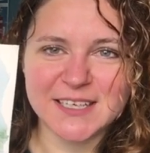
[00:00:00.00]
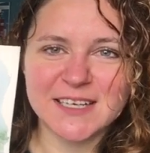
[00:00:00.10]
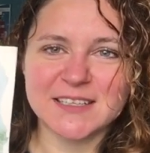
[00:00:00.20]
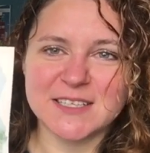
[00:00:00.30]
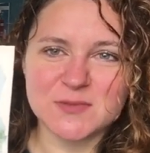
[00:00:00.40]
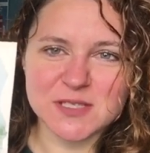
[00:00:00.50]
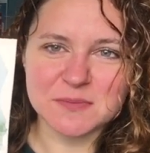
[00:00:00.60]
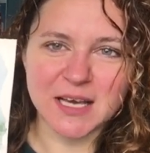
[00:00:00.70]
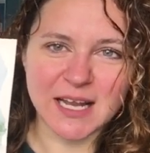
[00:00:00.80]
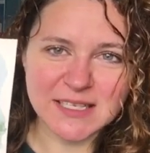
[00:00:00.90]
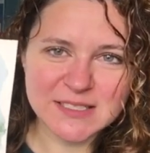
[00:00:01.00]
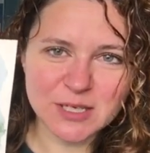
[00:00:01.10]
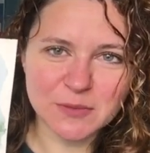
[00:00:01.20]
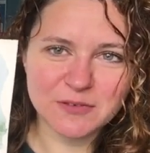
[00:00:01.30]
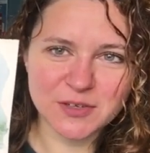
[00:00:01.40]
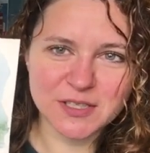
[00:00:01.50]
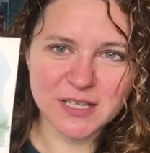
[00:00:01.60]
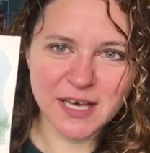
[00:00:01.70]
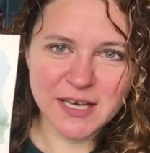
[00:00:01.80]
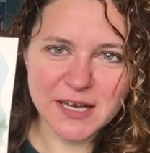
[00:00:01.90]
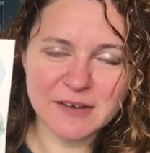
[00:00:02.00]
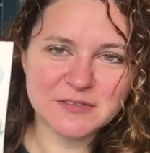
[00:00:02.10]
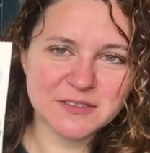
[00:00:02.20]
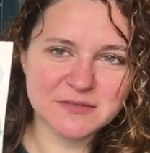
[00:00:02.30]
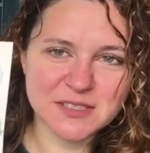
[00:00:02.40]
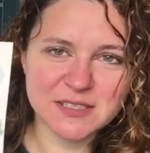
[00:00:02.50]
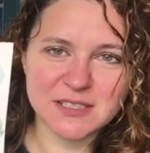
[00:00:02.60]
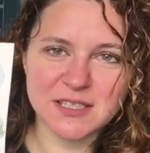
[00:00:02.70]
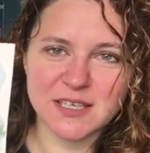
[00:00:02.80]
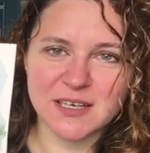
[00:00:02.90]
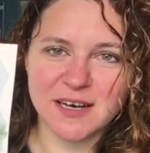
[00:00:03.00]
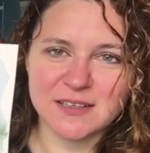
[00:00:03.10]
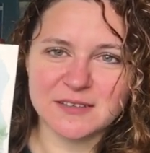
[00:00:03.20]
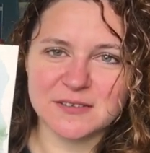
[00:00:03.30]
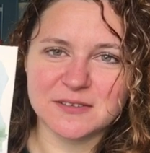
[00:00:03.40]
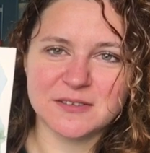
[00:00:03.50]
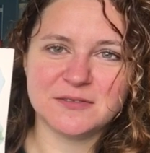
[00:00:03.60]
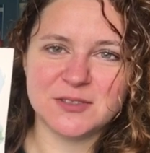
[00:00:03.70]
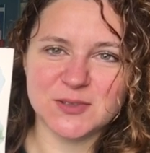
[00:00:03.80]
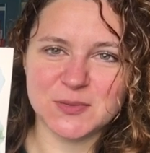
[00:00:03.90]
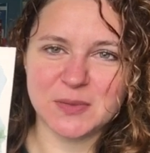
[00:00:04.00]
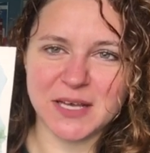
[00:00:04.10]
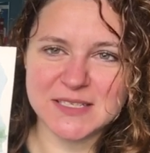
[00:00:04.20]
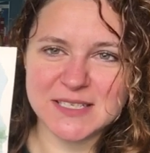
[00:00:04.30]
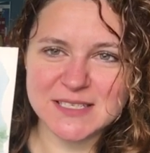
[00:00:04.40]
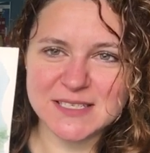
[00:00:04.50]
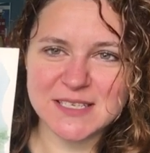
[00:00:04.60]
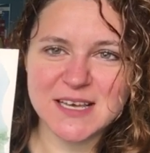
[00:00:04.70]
This was my last stop for the day after visiting other few places,